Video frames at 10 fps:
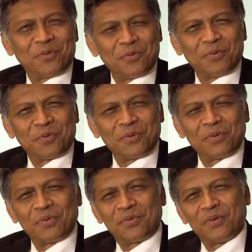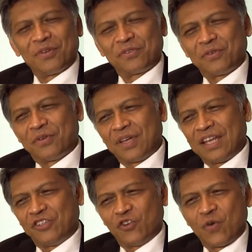to also
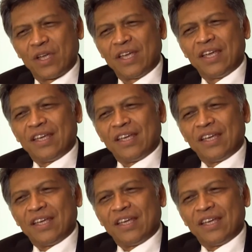enjoy.